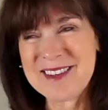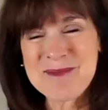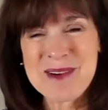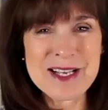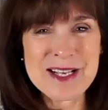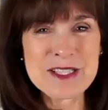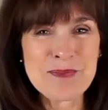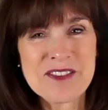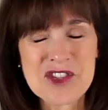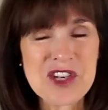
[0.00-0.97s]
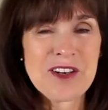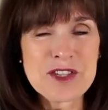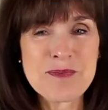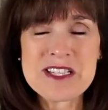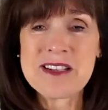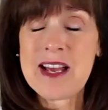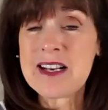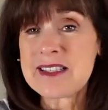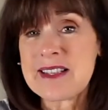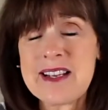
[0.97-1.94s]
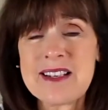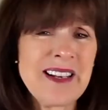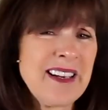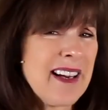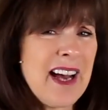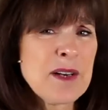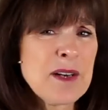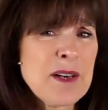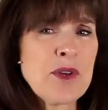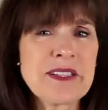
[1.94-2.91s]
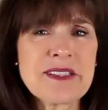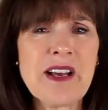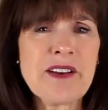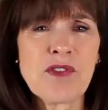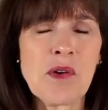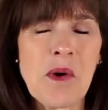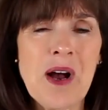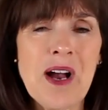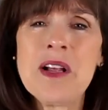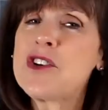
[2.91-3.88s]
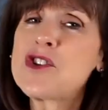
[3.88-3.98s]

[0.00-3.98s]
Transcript: and my husband challenged me to that because I had kind of put it aside for a while.